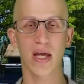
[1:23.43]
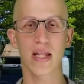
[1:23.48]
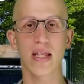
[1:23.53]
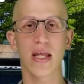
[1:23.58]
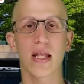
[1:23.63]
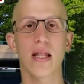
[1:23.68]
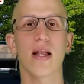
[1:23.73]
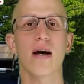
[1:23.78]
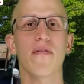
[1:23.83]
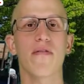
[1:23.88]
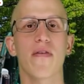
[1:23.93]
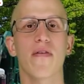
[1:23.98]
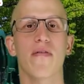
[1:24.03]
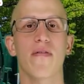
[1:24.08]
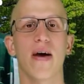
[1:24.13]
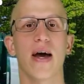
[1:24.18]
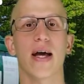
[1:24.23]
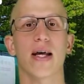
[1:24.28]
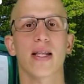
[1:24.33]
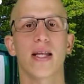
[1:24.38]
And they love
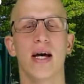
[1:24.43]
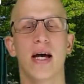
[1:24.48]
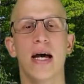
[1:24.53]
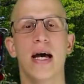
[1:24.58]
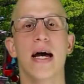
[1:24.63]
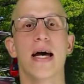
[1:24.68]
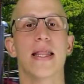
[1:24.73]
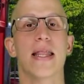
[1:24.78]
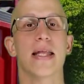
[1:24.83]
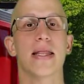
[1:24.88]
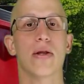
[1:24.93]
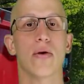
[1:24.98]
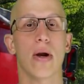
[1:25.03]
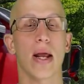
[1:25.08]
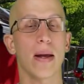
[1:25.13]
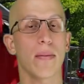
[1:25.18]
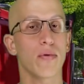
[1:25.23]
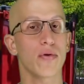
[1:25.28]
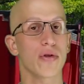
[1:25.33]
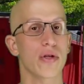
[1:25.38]
the fact that
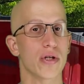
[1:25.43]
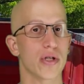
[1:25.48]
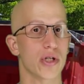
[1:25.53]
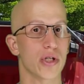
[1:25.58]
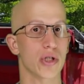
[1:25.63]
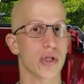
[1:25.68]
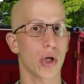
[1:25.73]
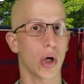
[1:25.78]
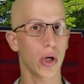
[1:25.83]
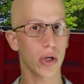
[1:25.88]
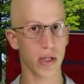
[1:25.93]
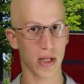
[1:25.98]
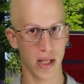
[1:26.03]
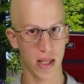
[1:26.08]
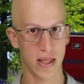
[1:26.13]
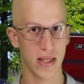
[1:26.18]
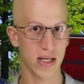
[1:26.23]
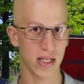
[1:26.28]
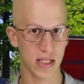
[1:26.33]
they're able to start